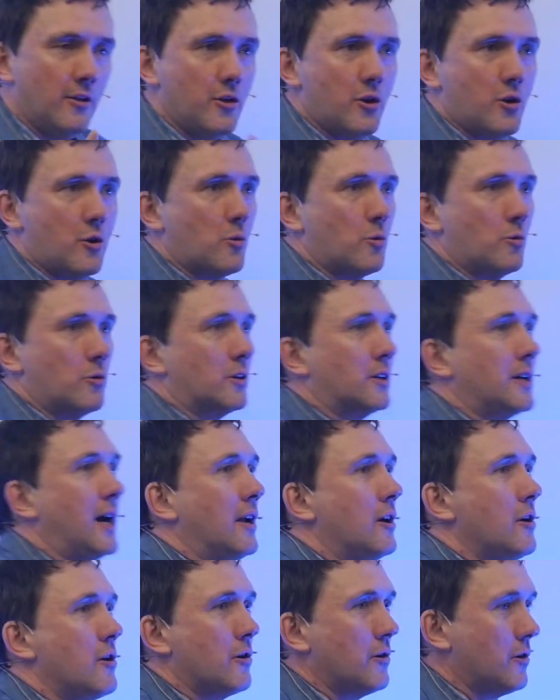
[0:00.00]
their
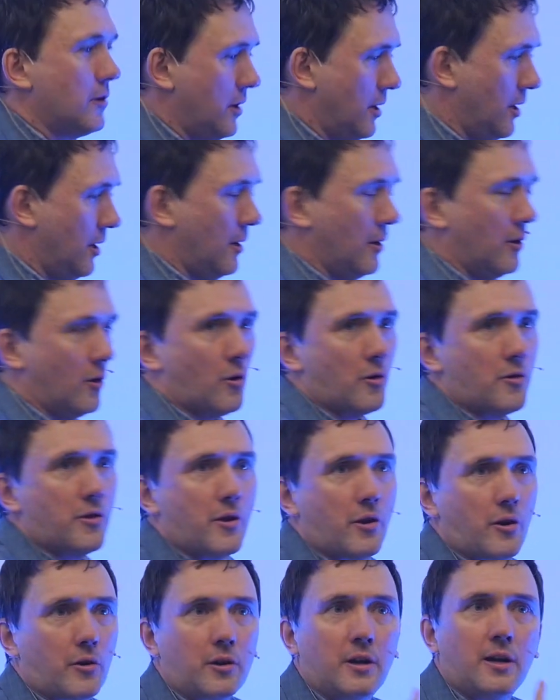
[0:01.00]
color or
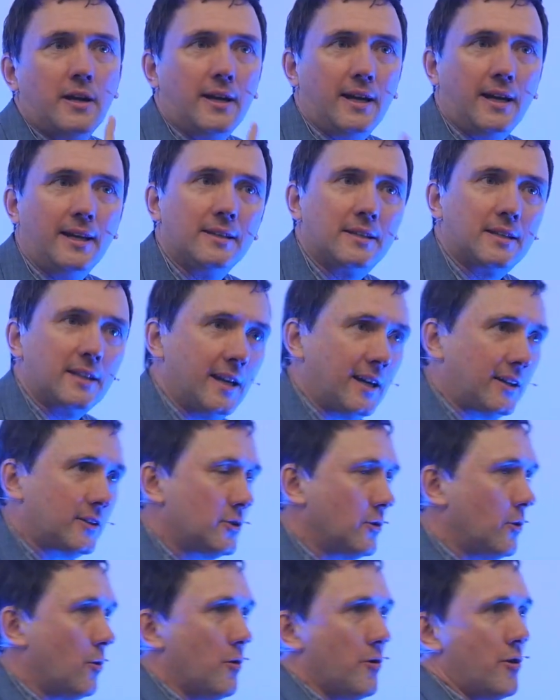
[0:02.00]
their
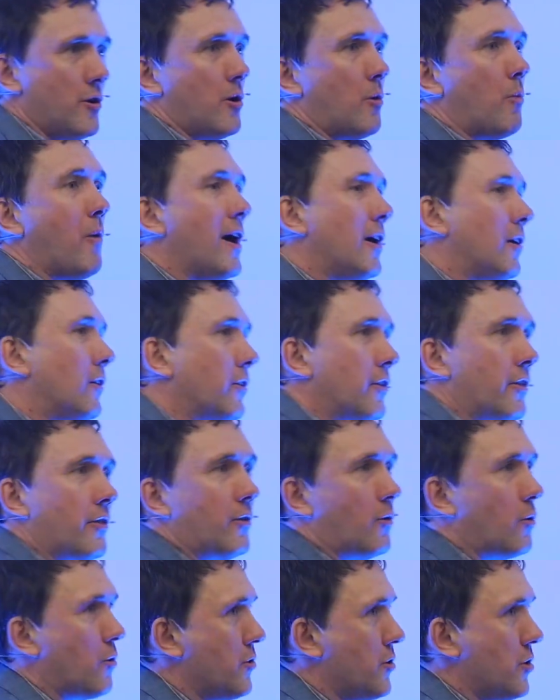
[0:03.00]
intellect or their wealth
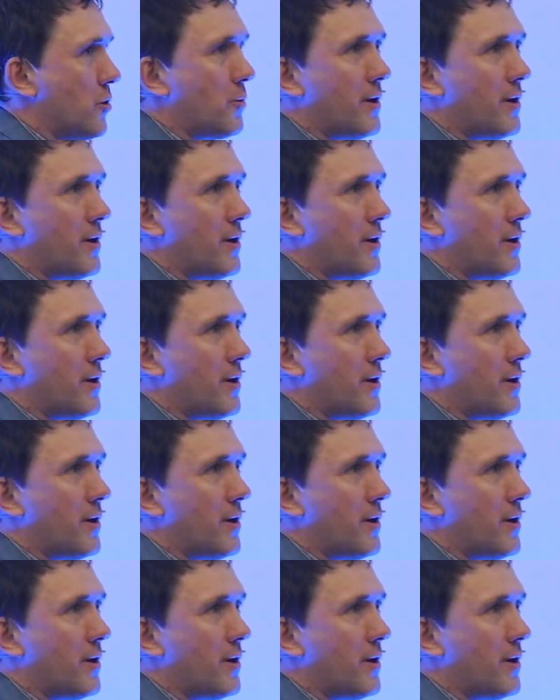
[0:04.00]
or their